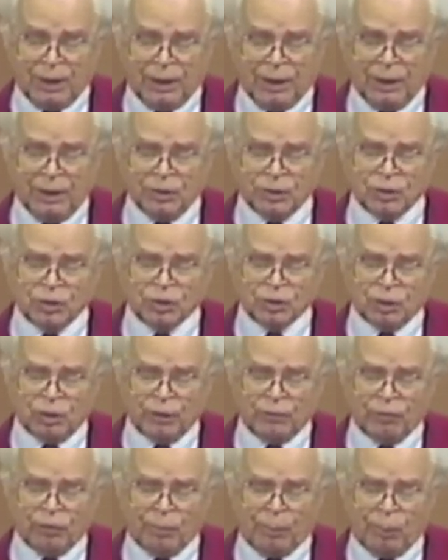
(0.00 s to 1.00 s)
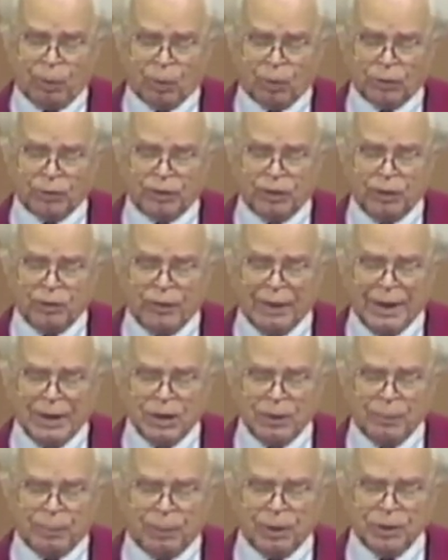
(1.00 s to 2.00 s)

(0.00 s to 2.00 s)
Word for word: Here's a sort of report. The United